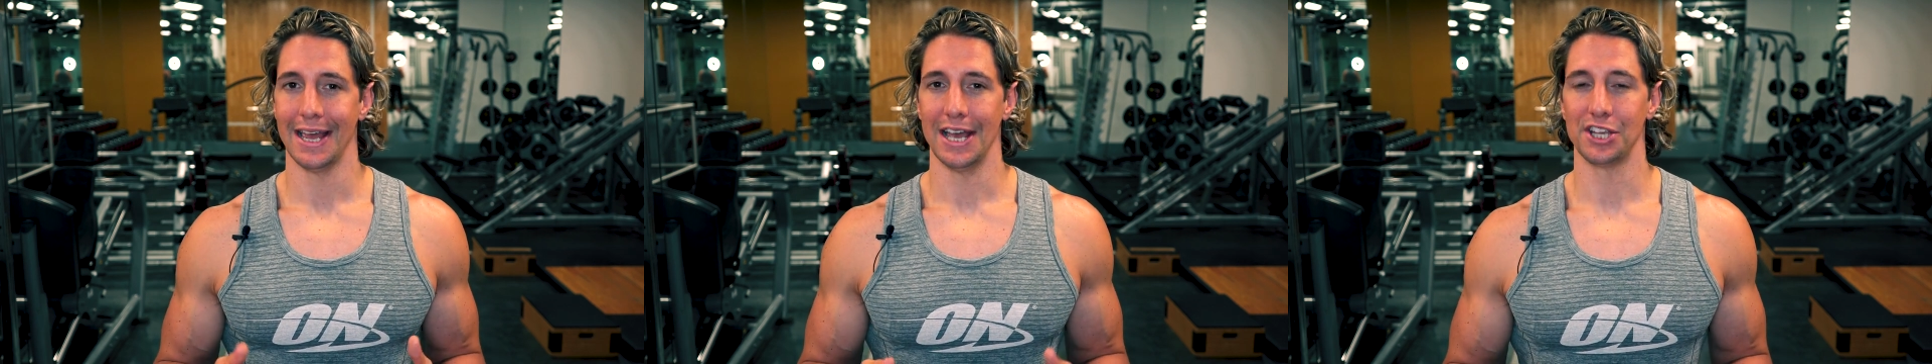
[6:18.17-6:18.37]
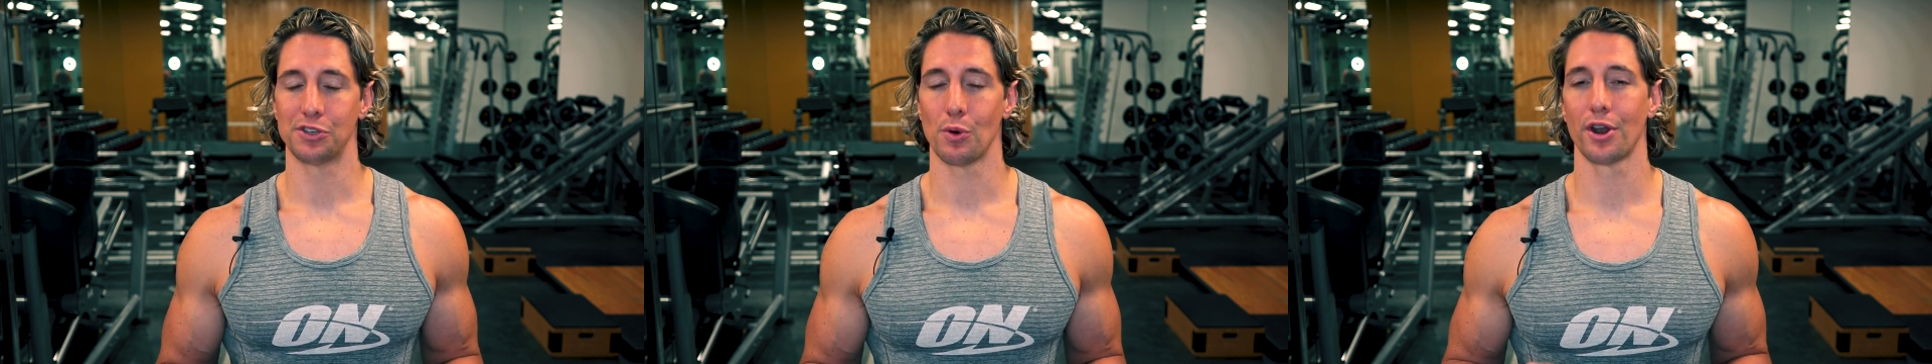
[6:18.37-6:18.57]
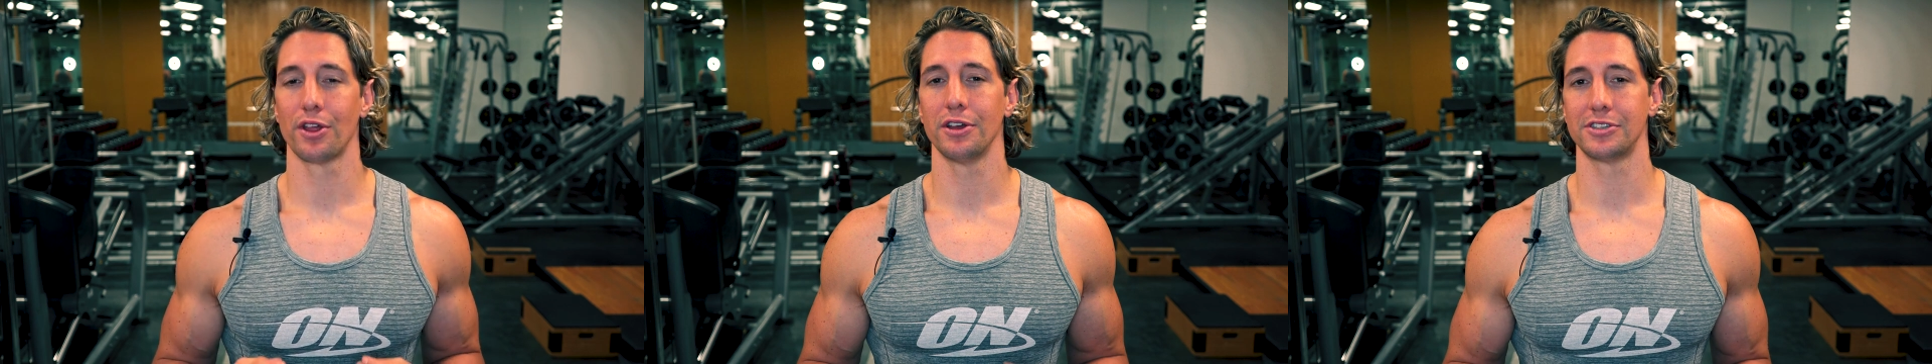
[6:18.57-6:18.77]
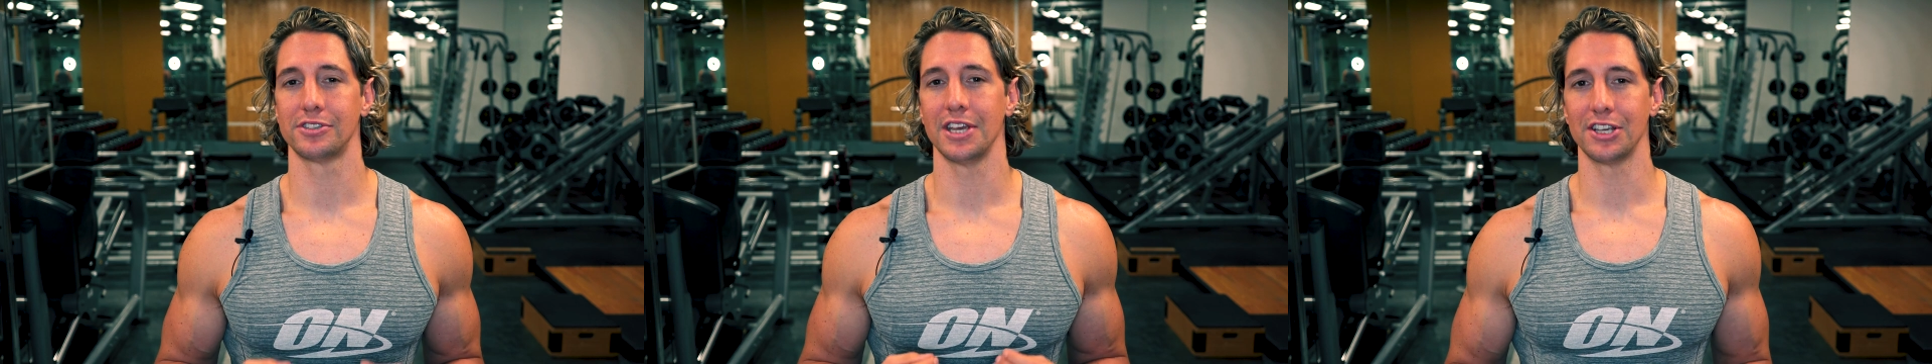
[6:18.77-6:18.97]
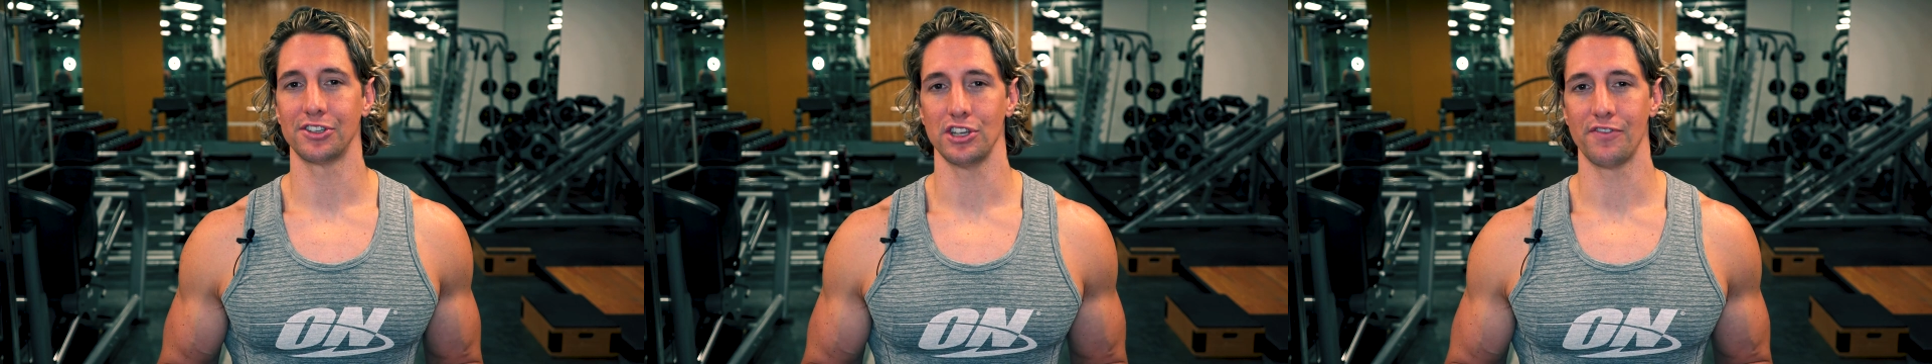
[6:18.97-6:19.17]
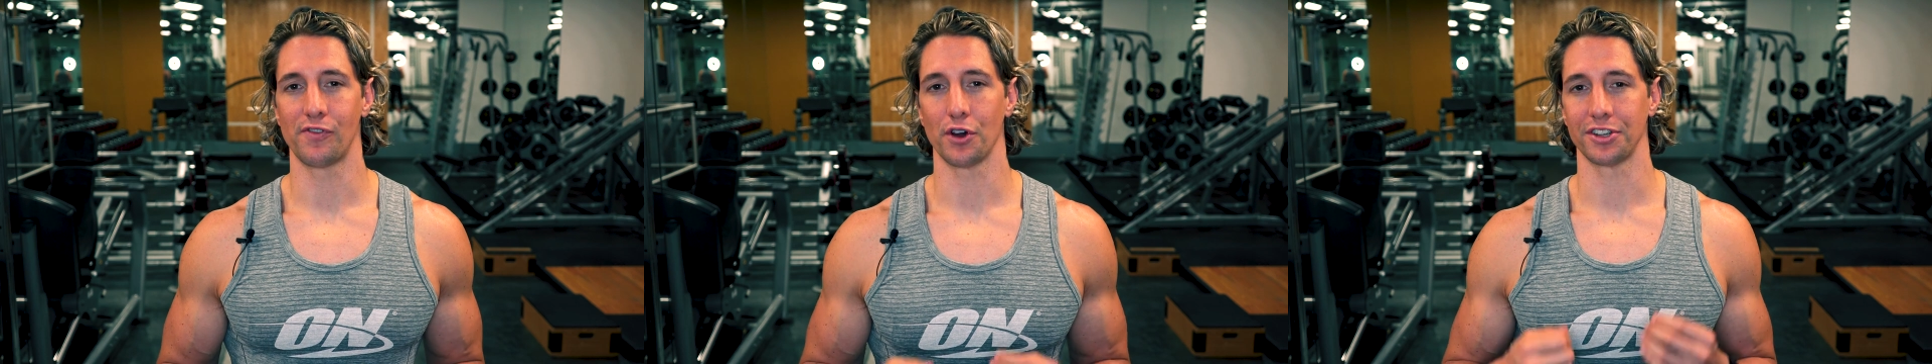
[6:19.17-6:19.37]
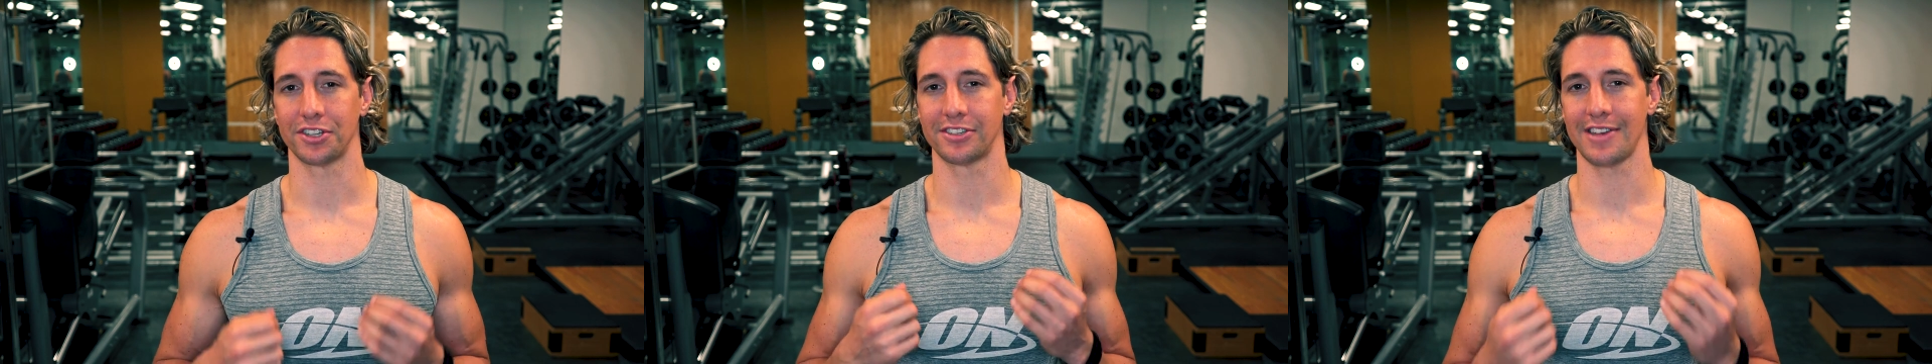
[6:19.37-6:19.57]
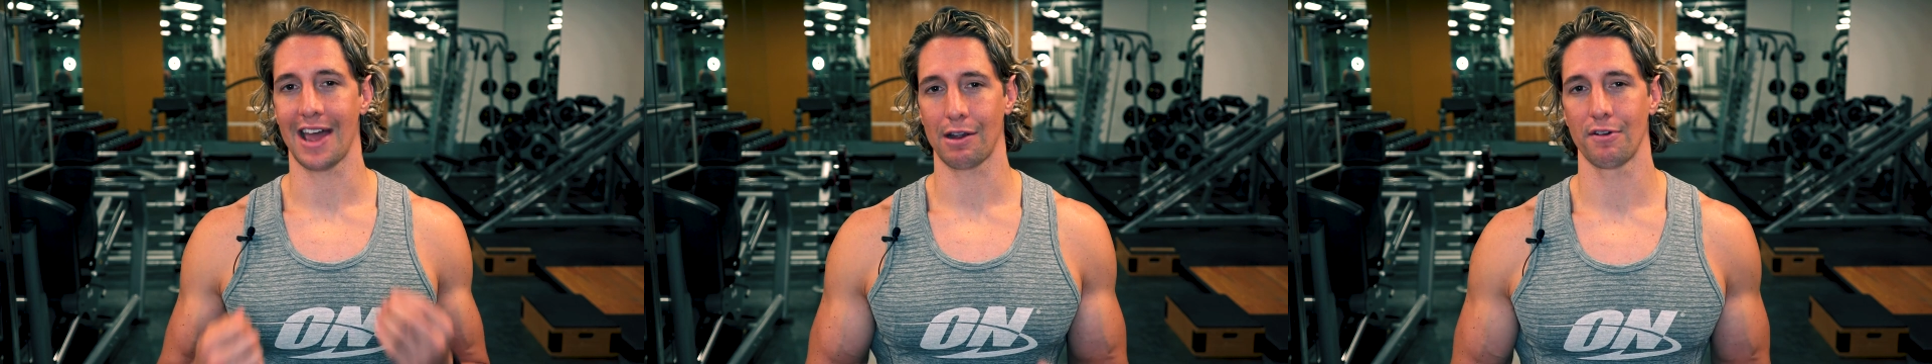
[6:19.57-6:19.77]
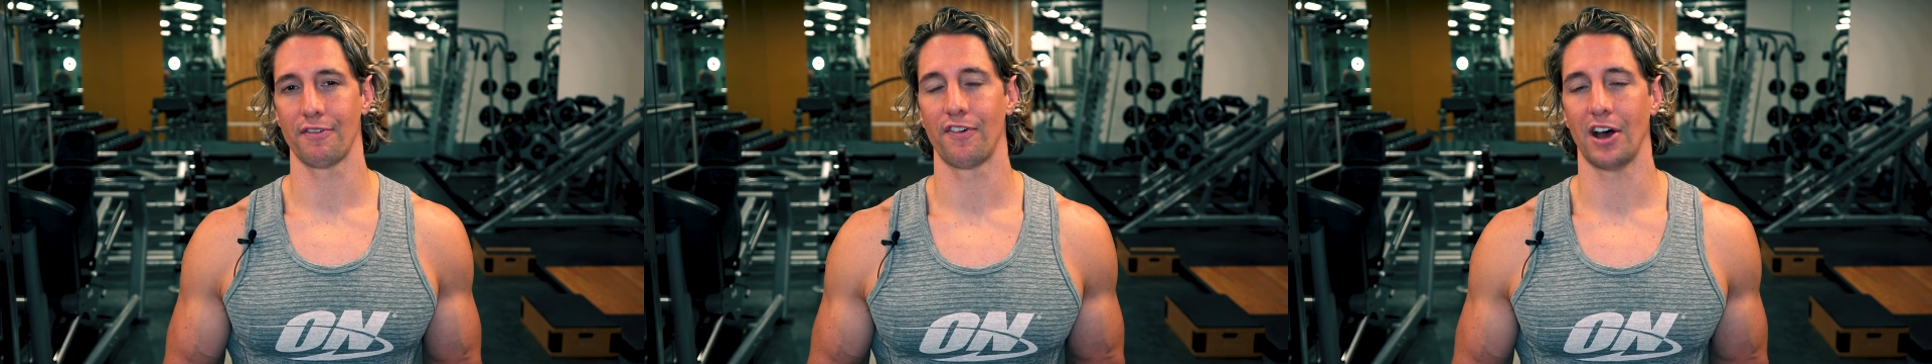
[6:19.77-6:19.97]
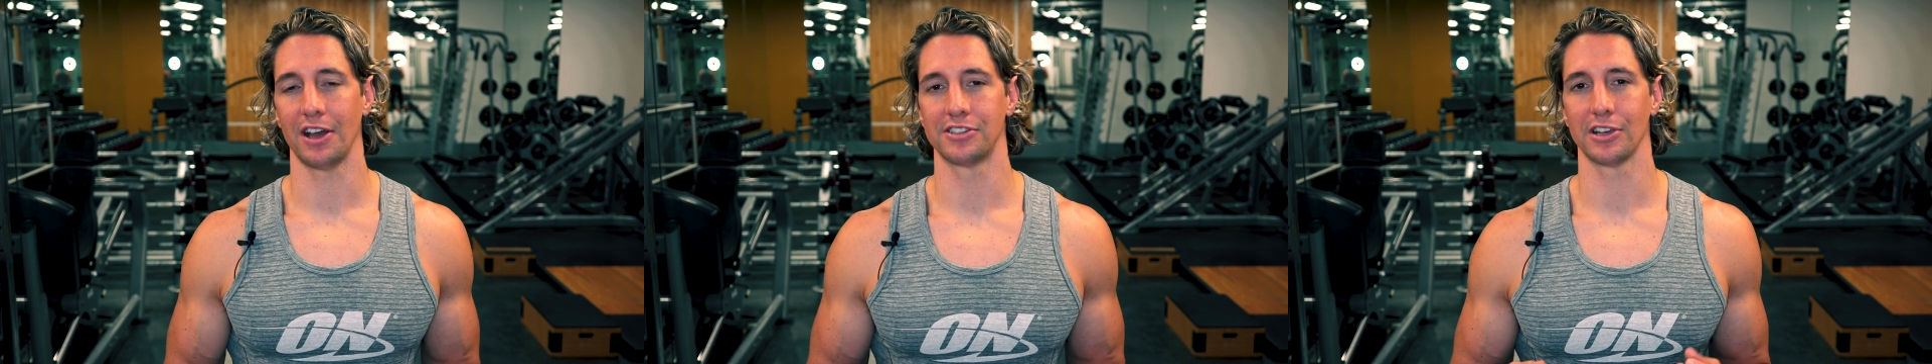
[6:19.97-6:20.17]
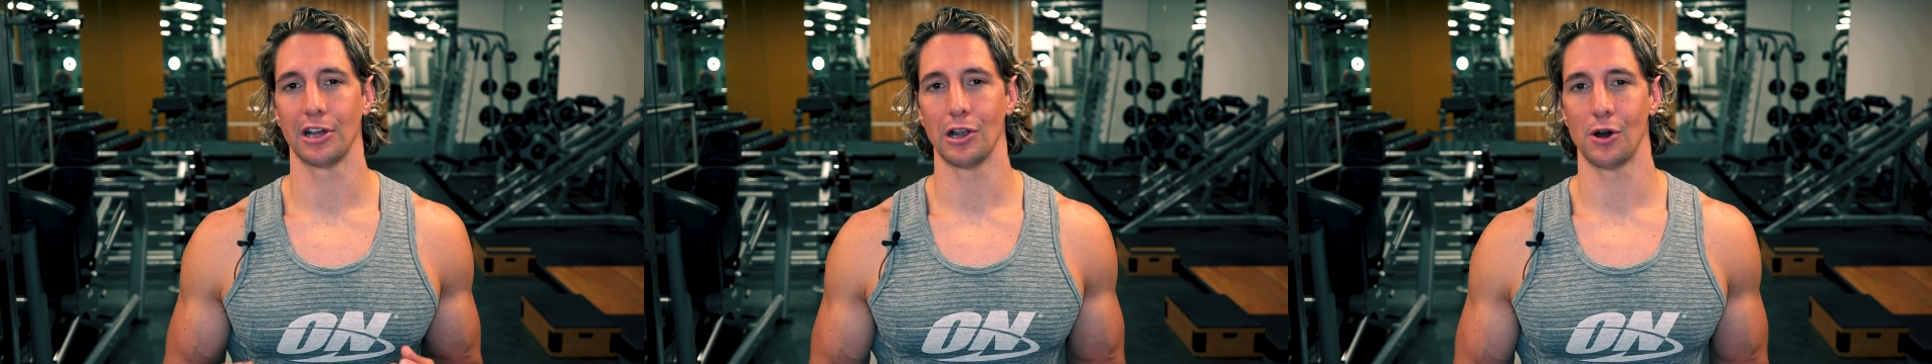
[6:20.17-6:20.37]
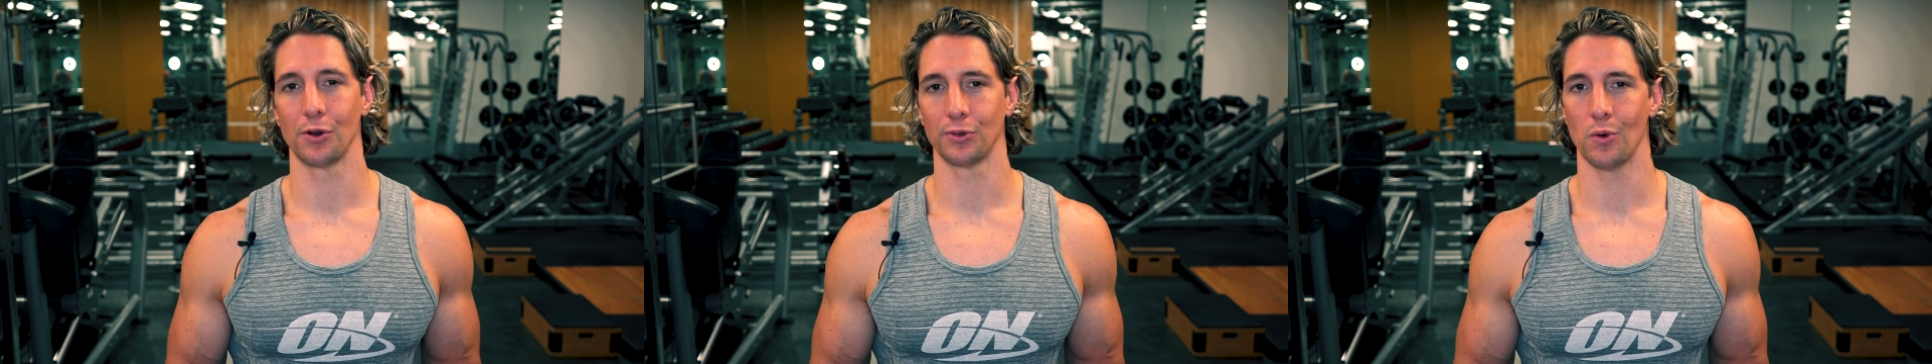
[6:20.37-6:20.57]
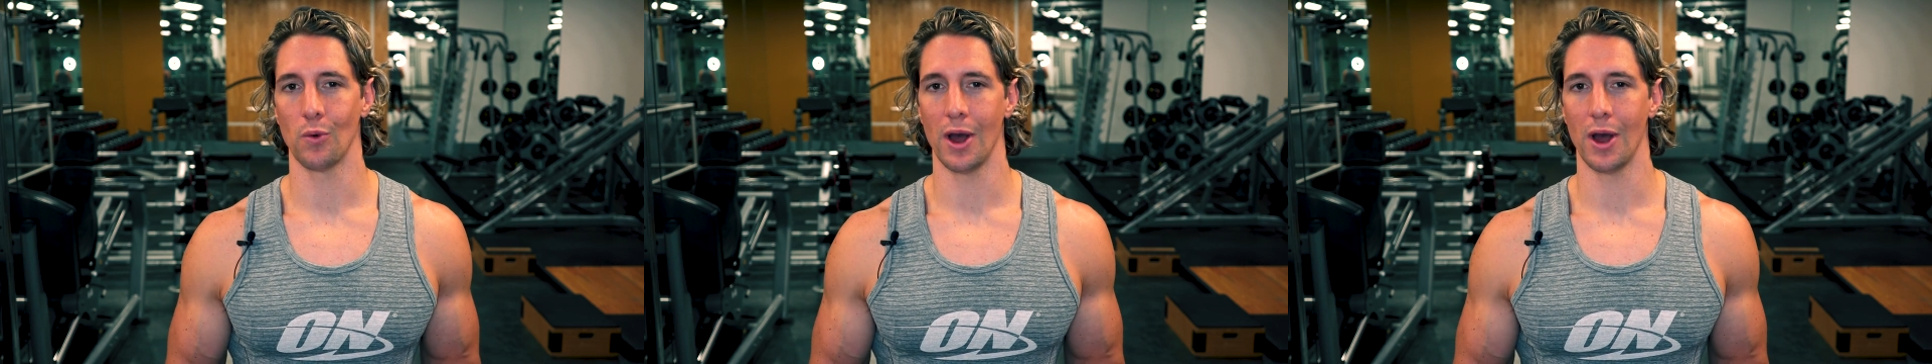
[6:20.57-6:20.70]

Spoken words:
it's one of those things that you've got to sacrifice along the